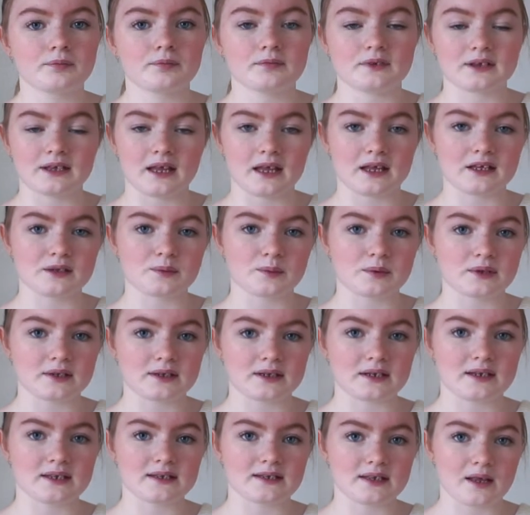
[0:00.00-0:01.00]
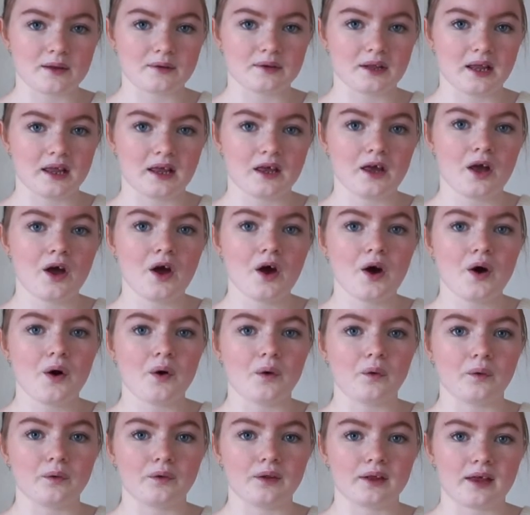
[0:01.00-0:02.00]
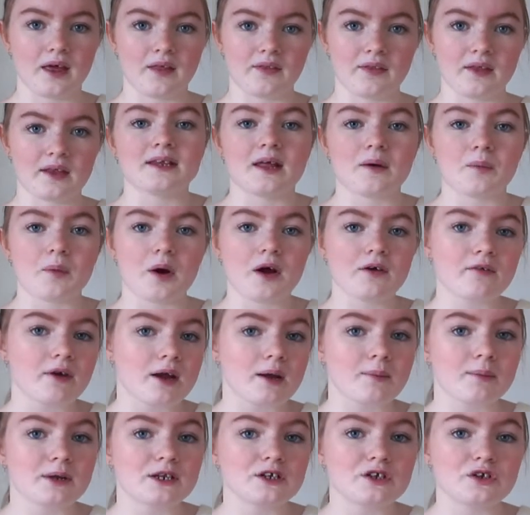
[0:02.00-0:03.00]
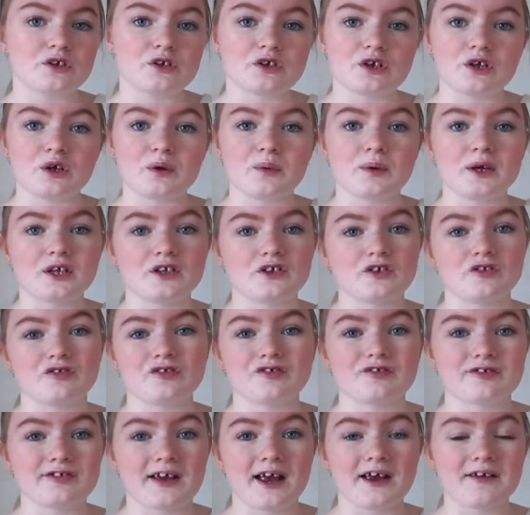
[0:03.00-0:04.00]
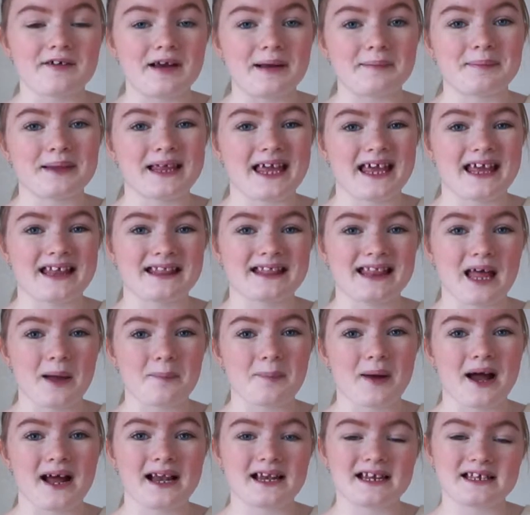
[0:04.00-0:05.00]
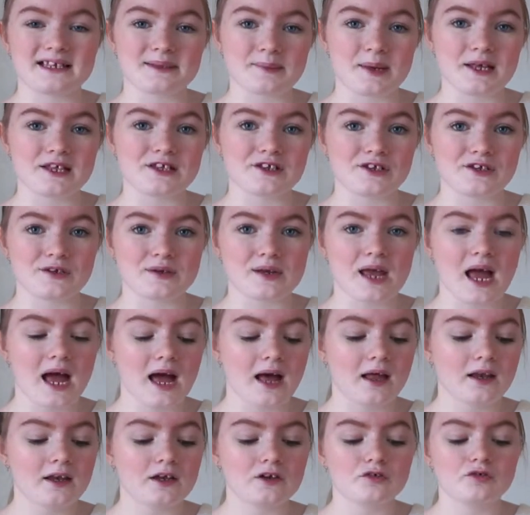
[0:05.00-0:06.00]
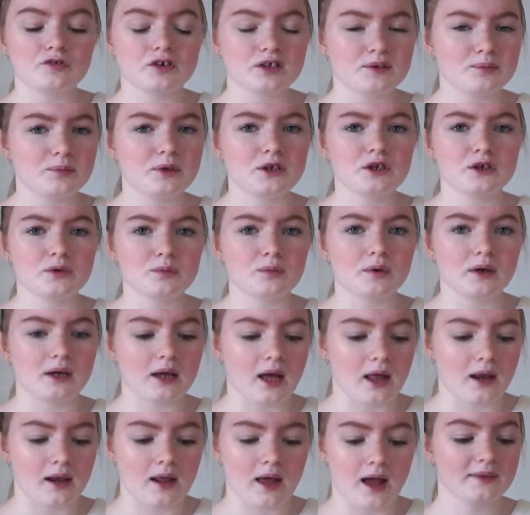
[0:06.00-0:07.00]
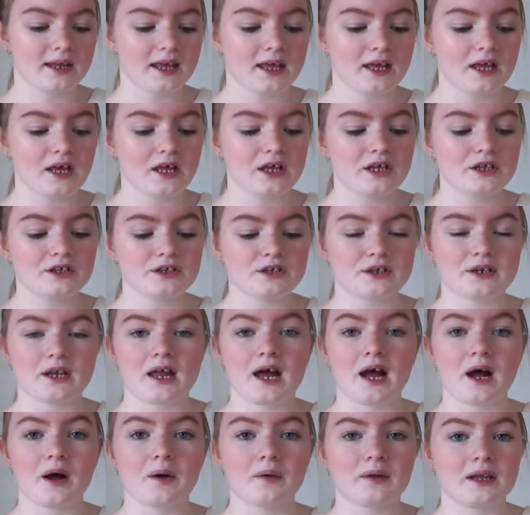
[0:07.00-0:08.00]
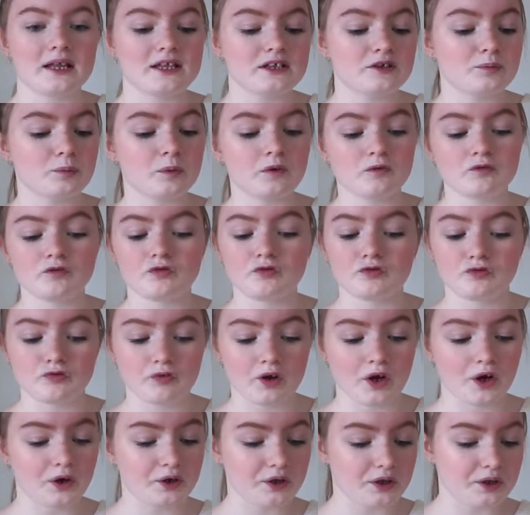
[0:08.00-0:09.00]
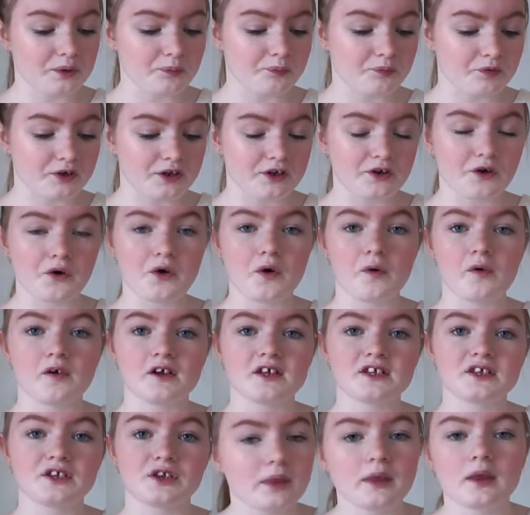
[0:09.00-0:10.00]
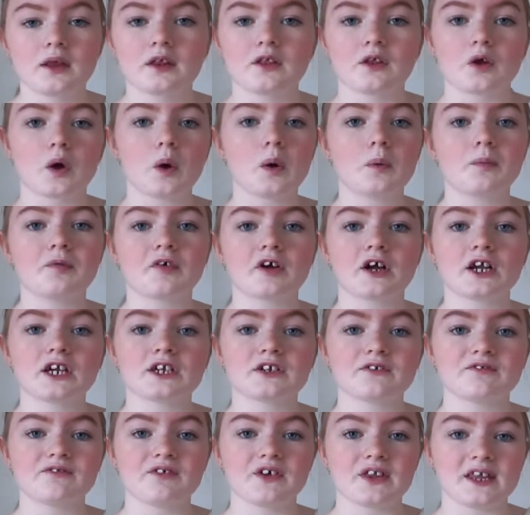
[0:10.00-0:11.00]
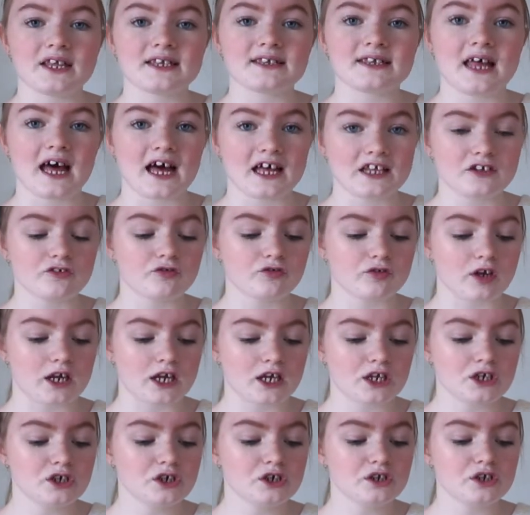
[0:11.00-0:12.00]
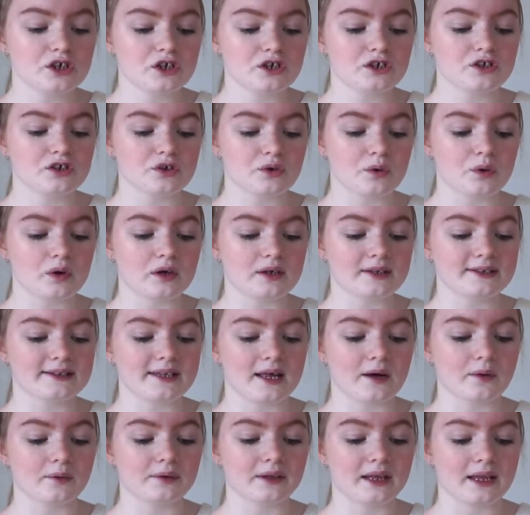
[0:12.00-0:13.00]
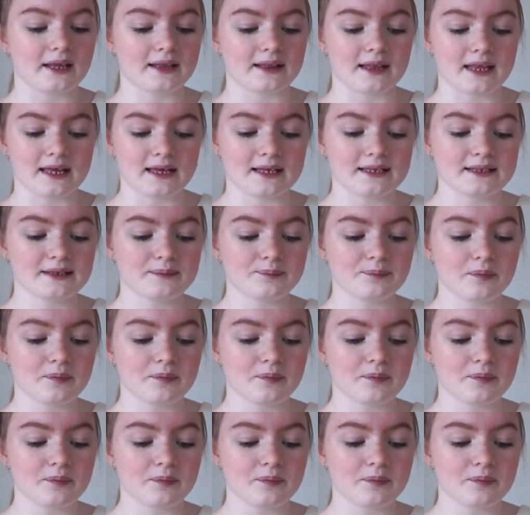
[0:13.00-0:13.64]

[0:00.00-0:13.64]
So that's what it's going to sound like all together. Now what I recommend you do is you just try to replicate that pattern as best as you can, and trust me, you will get it. So now let's move straight on to the pre-chorus. The chord progression for this has changed, so it'll sound like this: